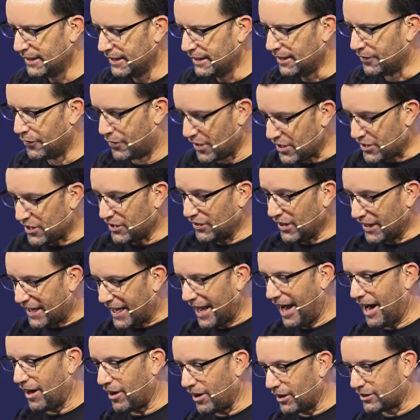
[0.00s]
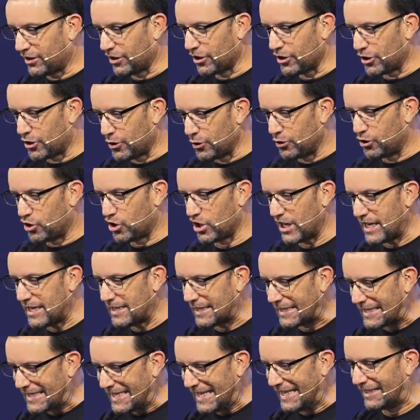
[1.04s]
this in the characters who
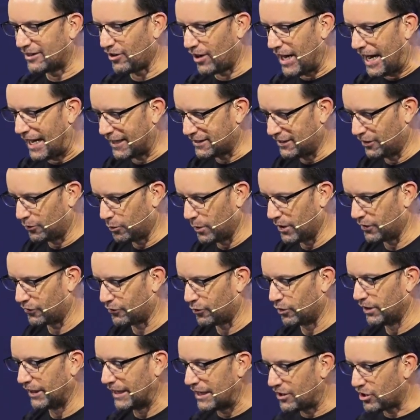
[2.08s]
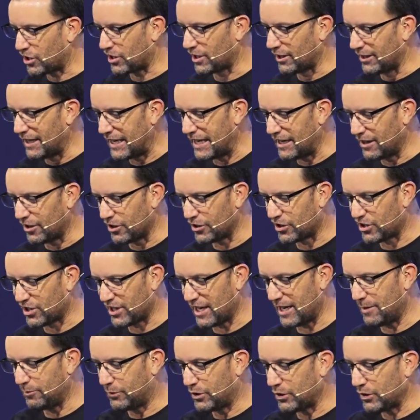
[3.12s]
Jesus interacted with. Religious leaders
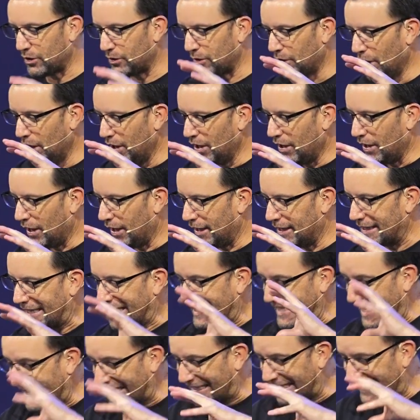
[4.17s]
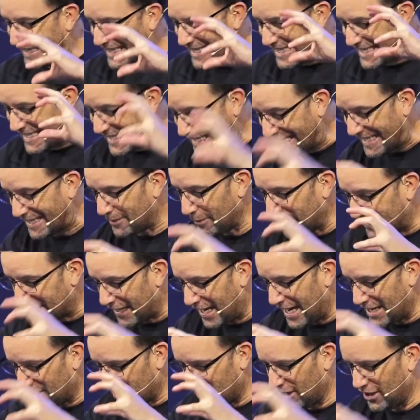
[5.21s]
seem to uh, set this
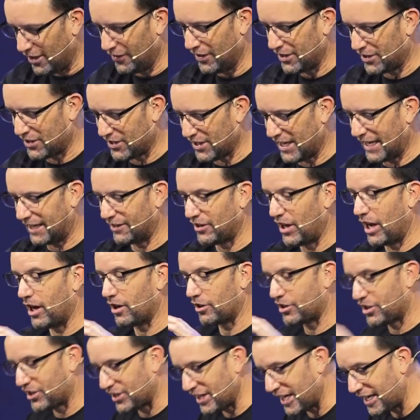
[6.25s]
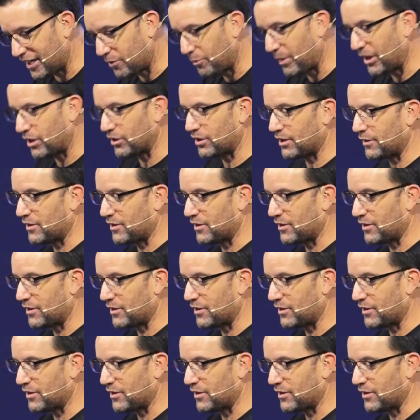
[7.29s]
stigmatizing on the sick. They are sick because of